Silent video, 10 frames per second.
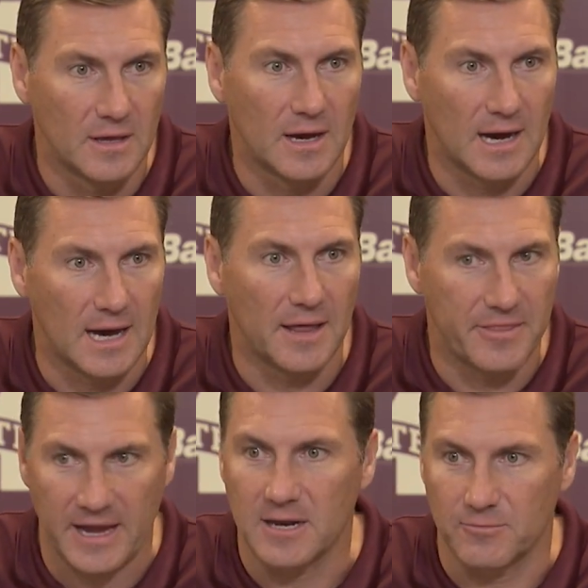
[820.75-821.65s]

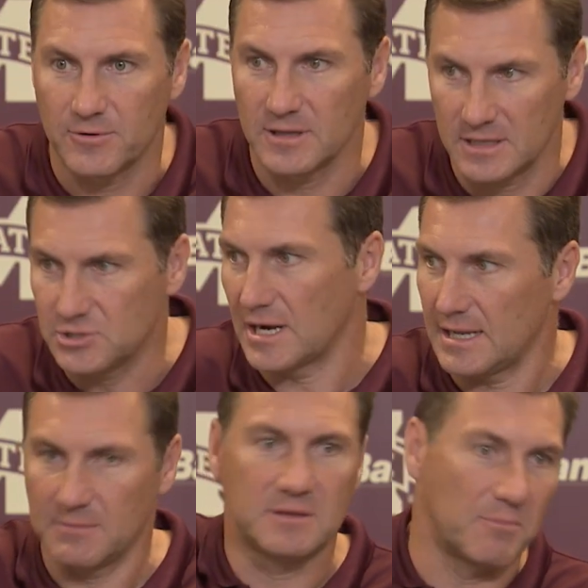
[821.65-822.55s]
that could really
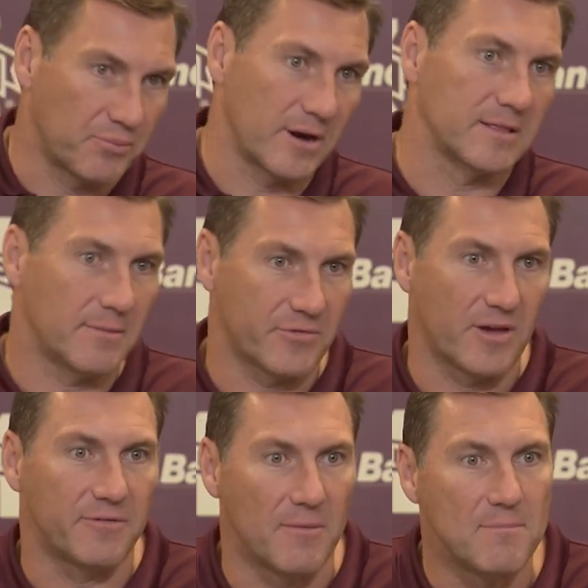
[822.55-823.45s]
try to bring
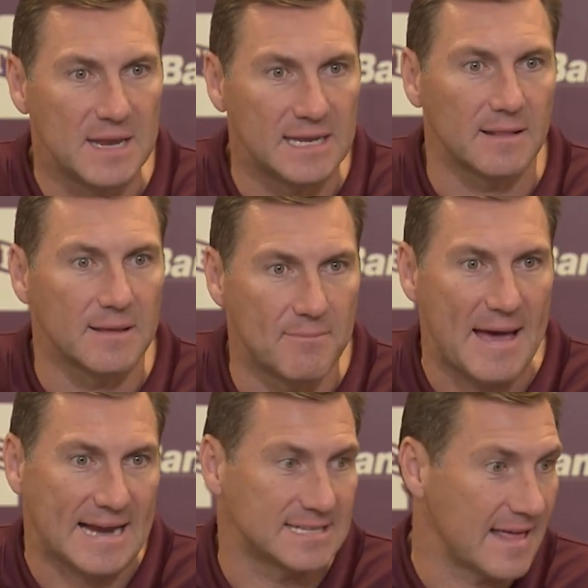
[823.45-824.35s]
themselves immediately
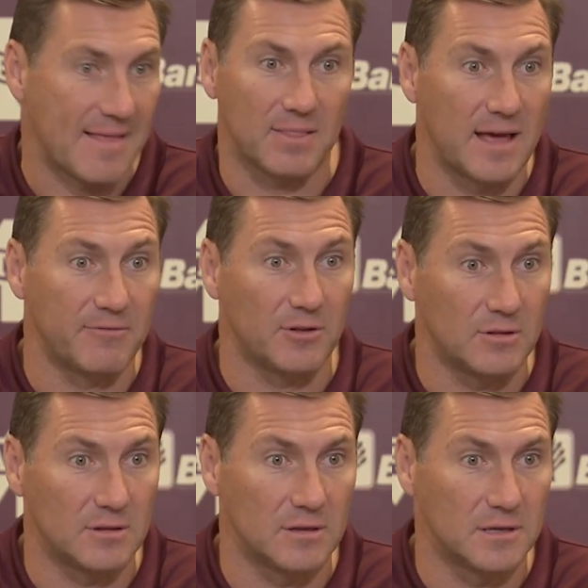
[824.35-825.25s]
back to that
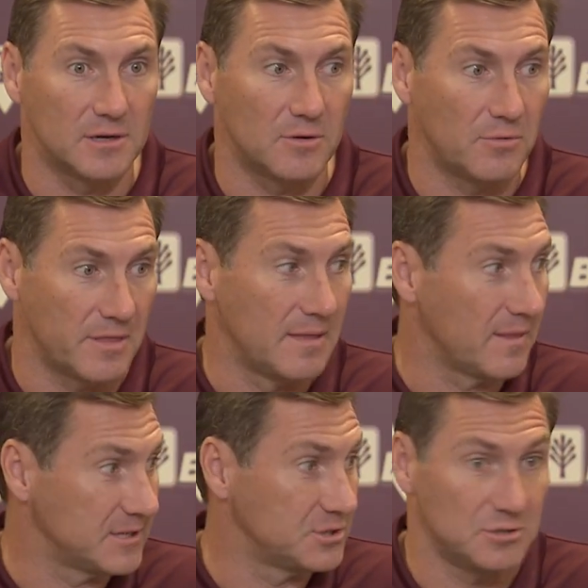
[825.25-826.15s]
level,
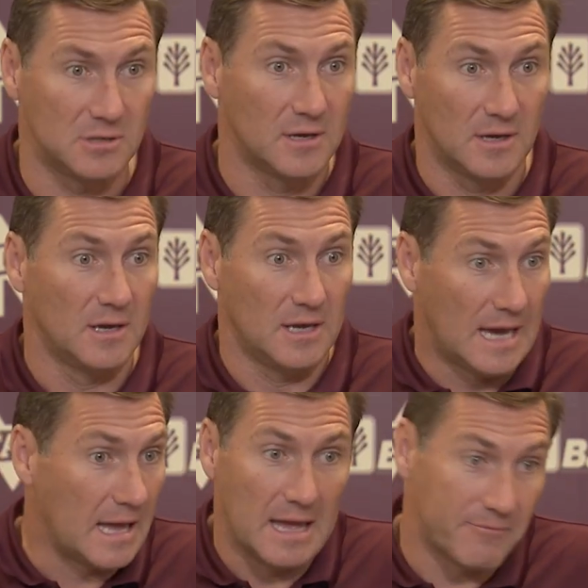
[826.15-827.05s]

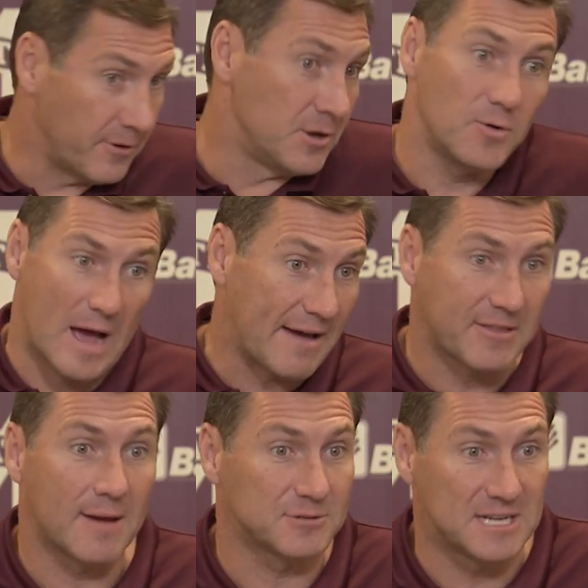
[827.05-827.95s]
if we knew
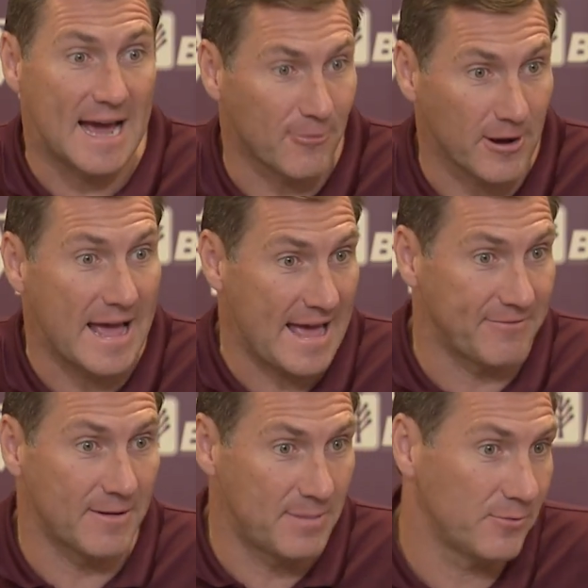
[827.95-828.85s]
halftime was an hour and a
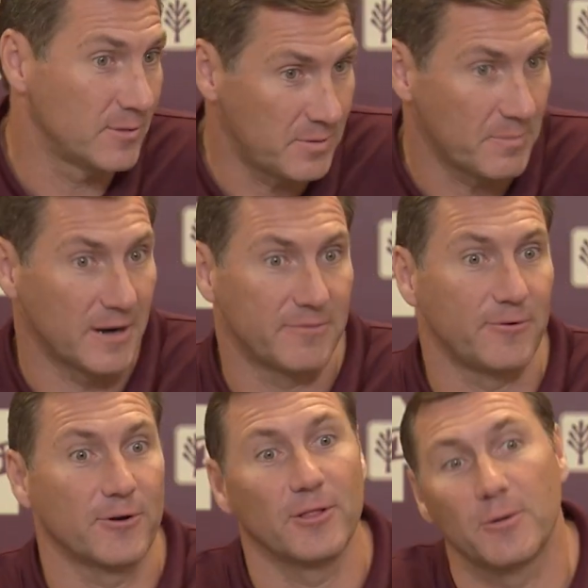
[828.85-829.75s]
half, I bet we'd prepare
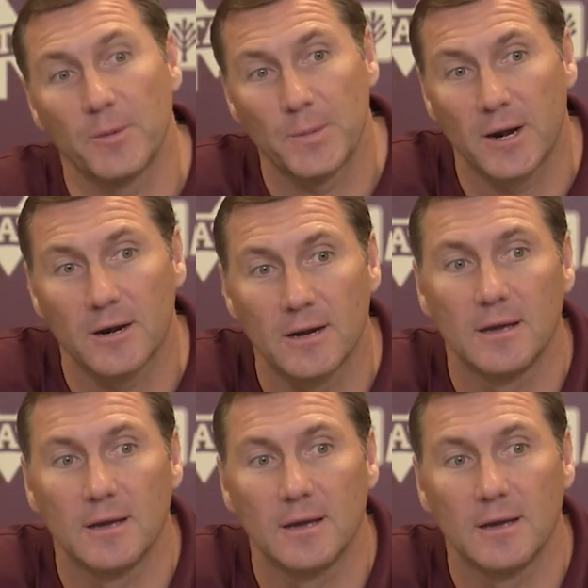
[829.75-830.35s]
for it a little bit better.